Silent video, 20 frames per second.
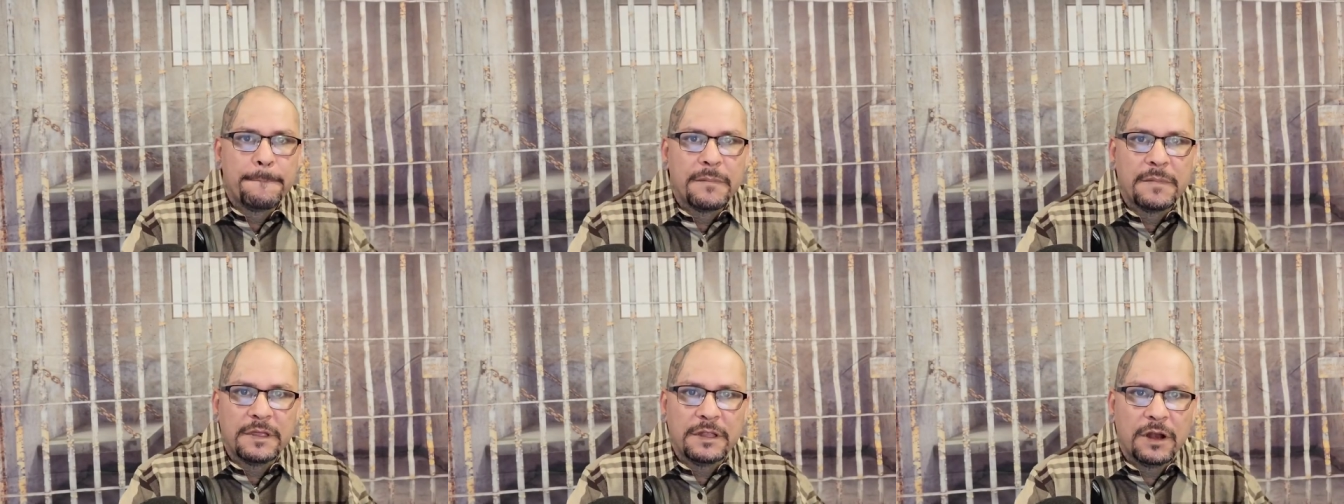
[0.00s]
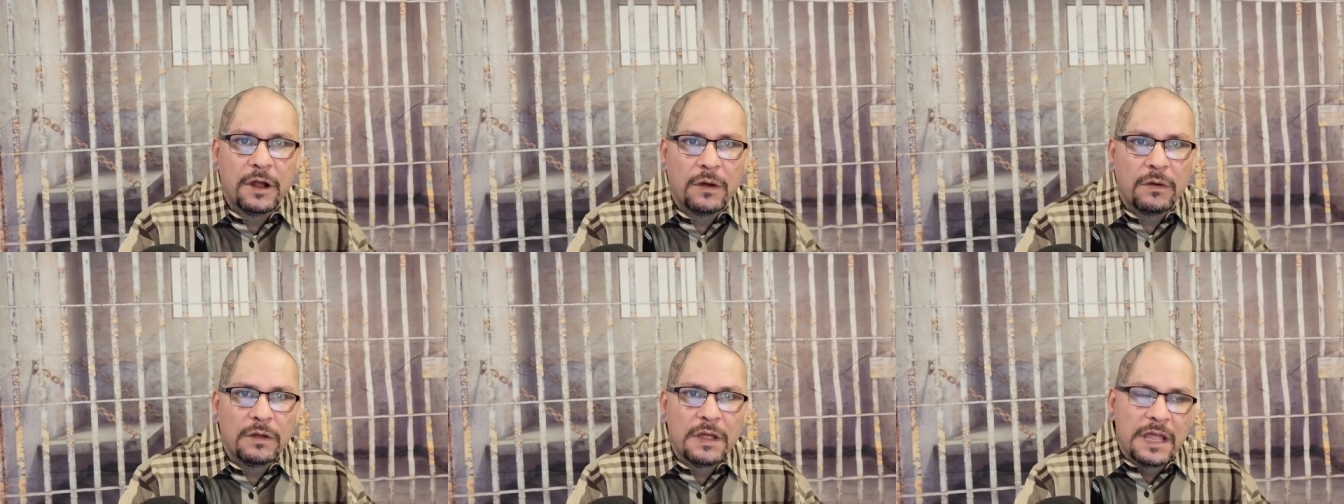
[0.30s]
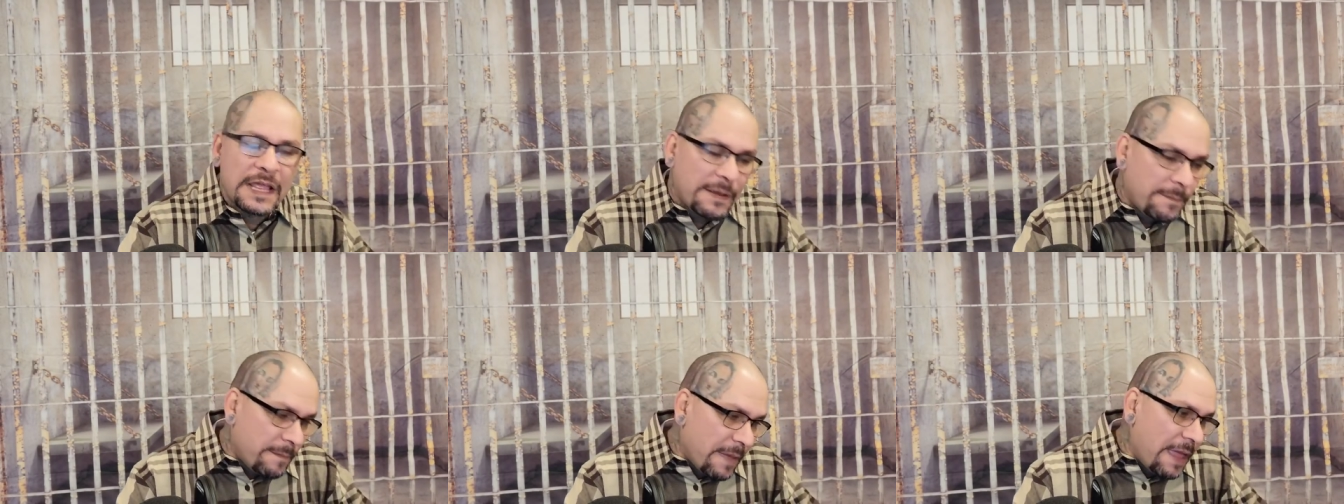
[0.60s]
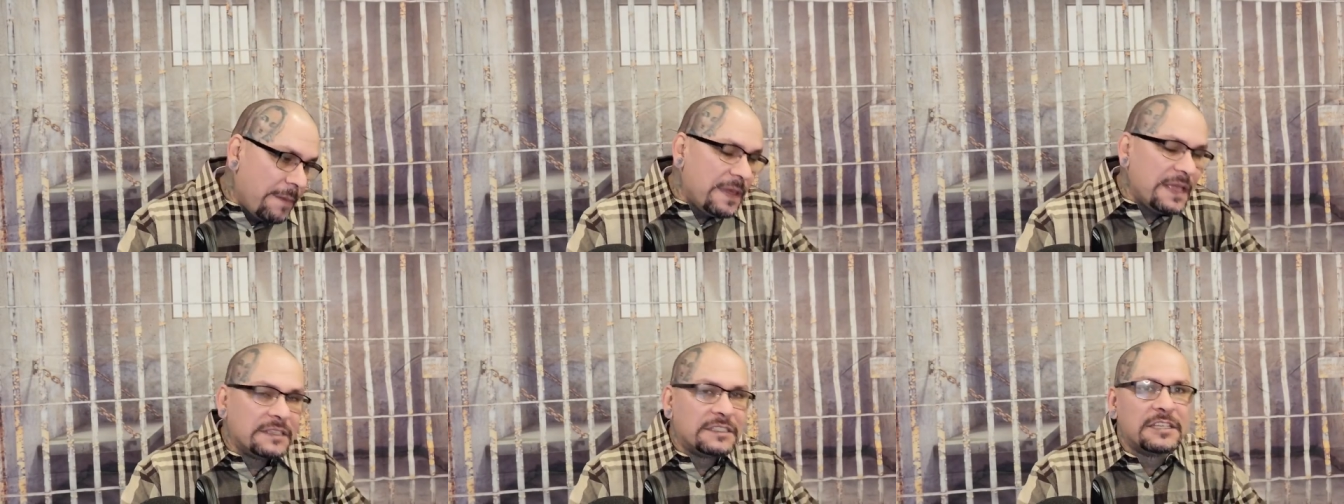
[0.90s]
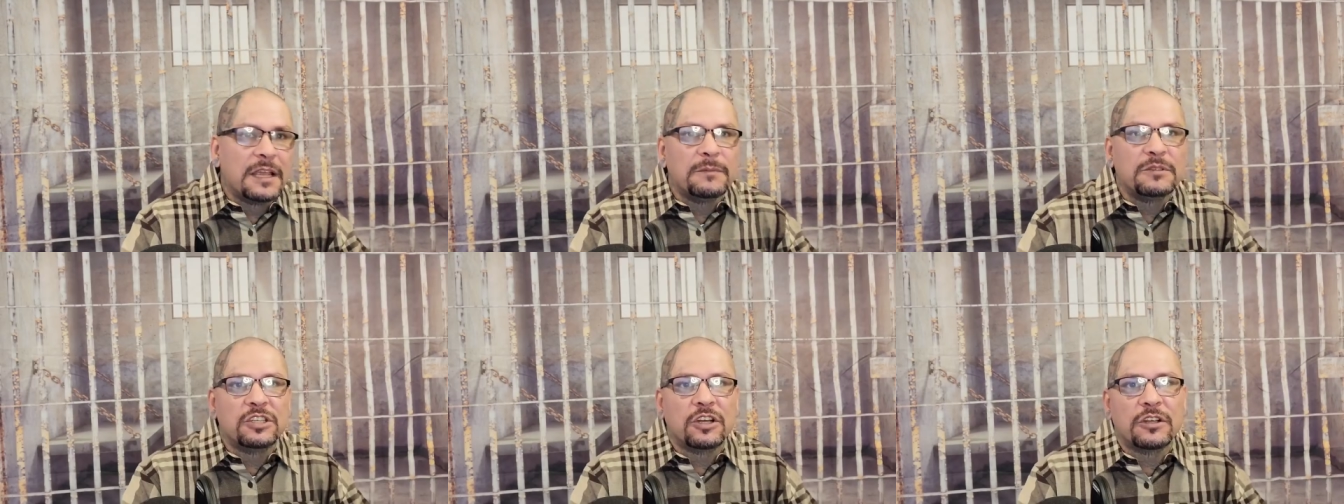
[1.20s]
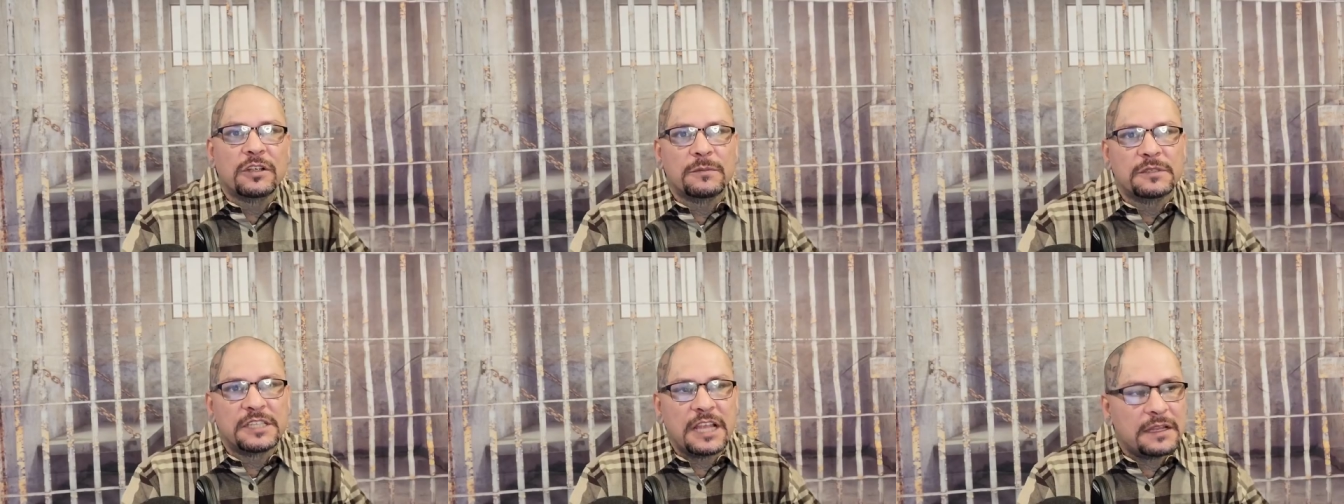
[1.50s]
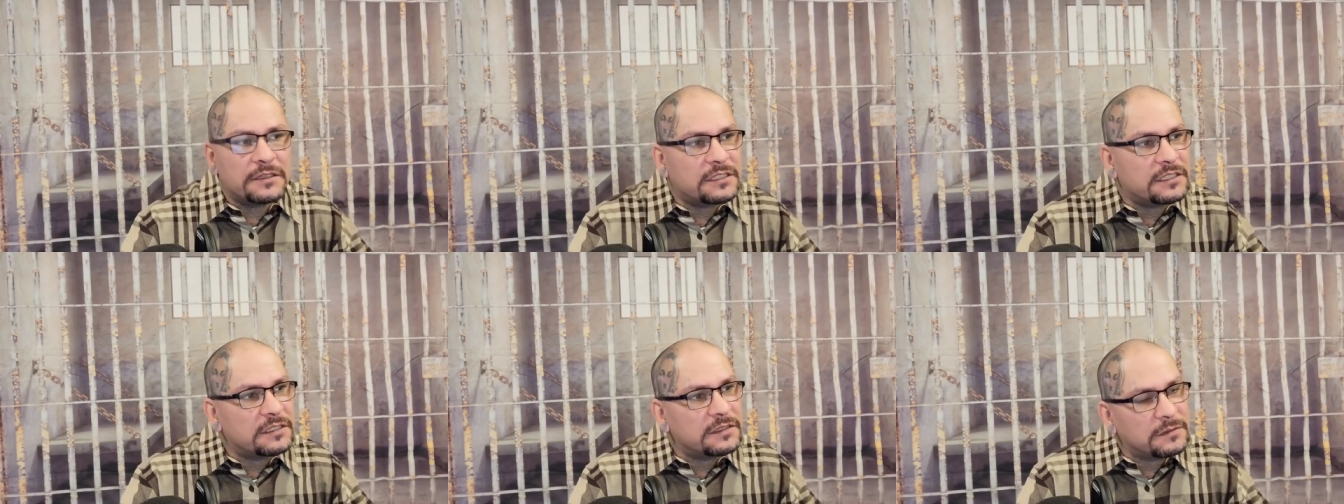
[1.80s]
You know, maybe in some
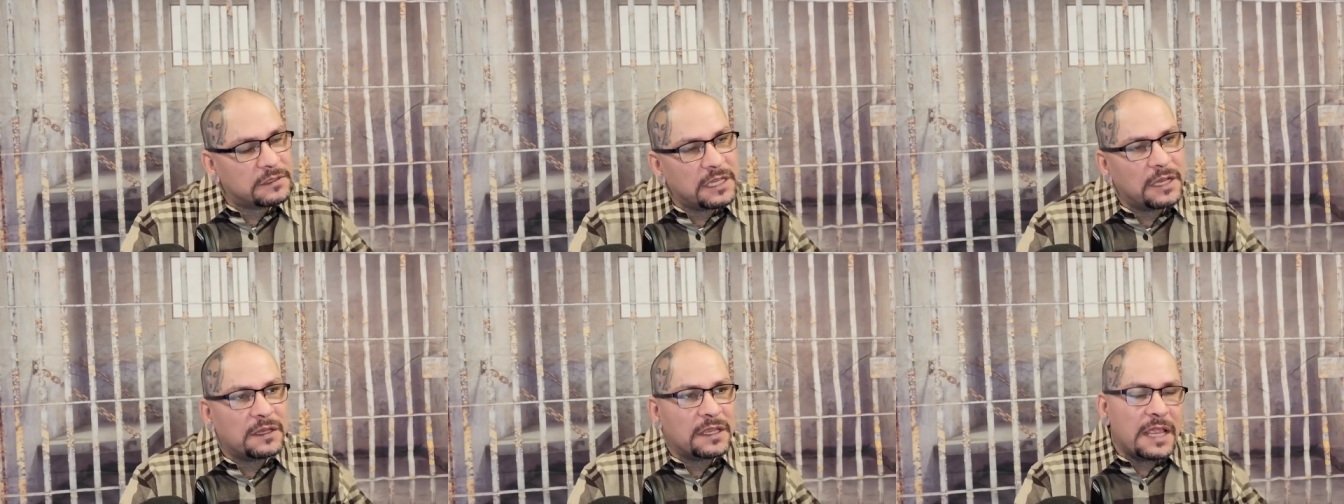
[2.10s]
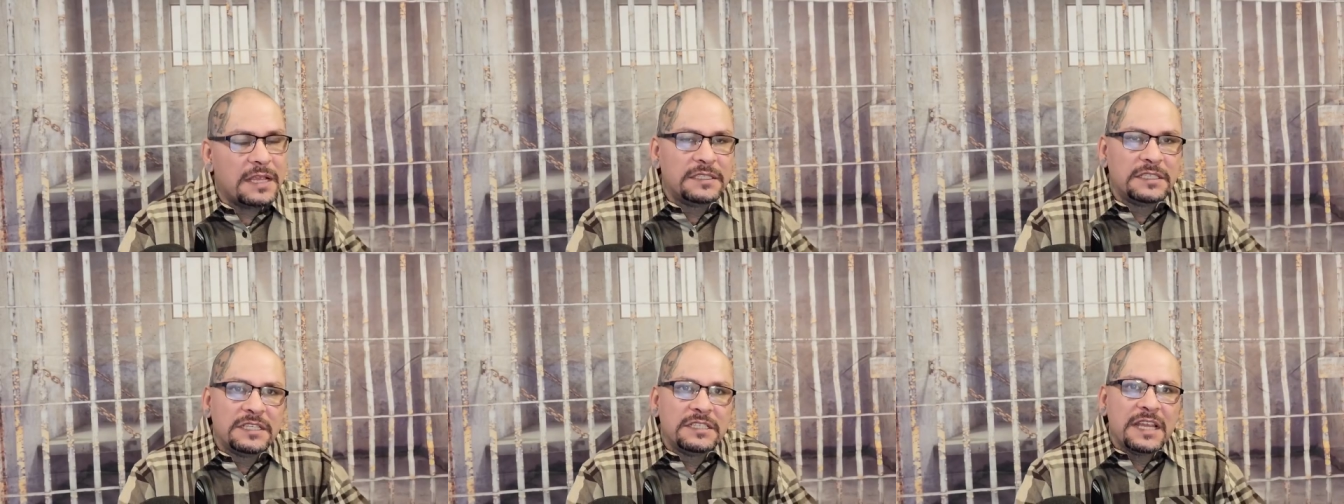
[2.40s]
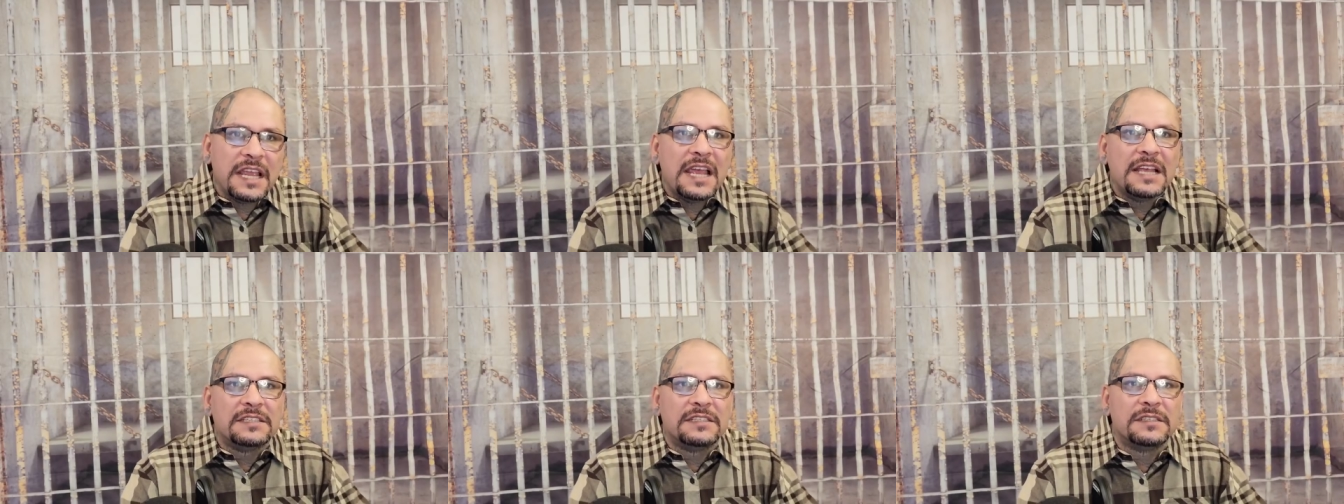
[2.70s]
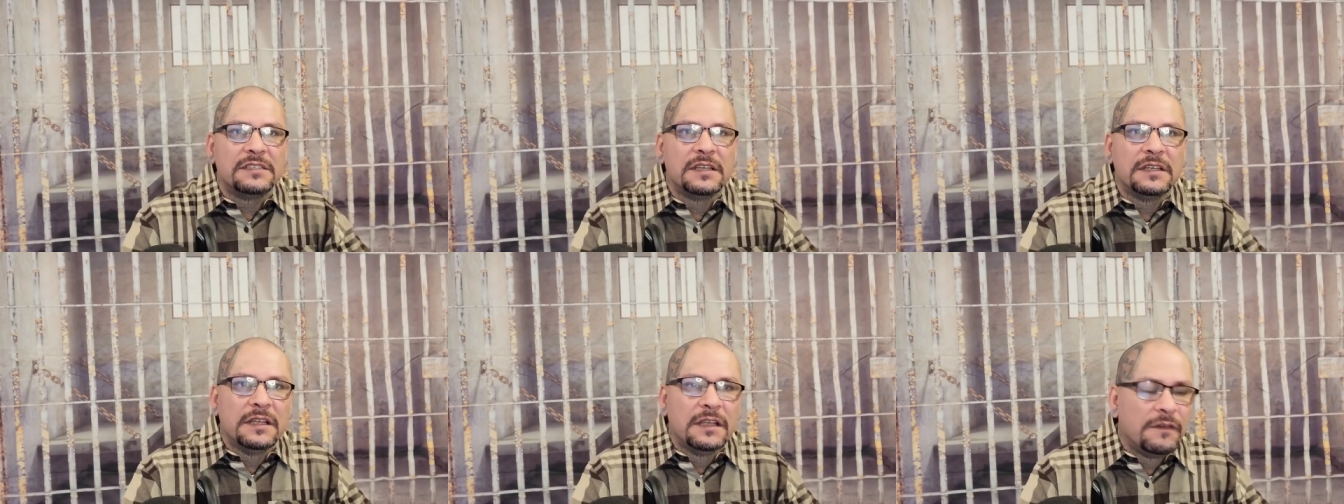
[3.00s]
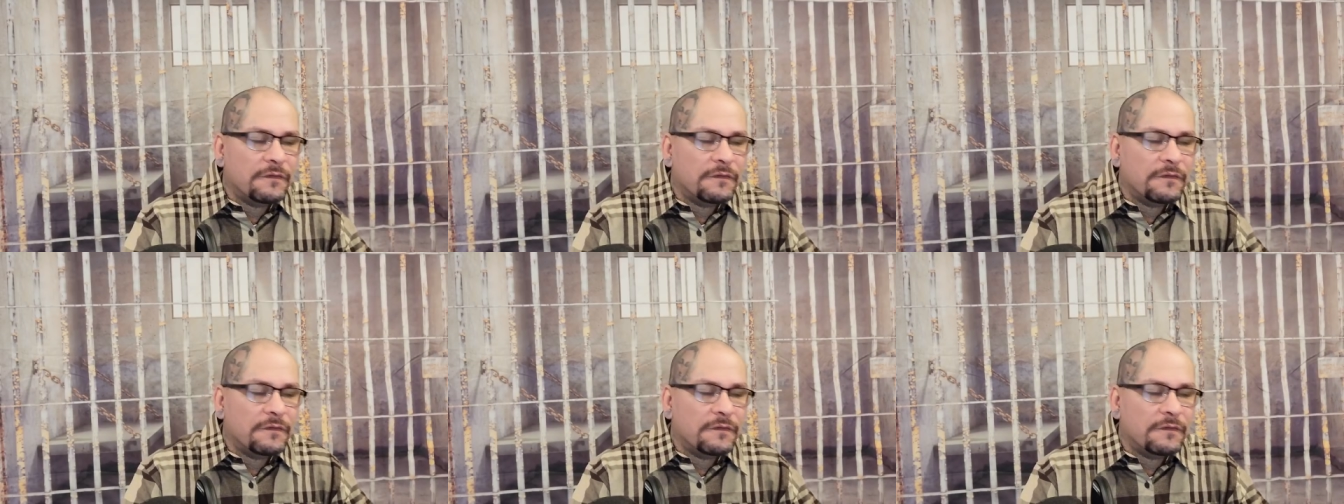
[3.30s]
circumstances, in some cases, yes,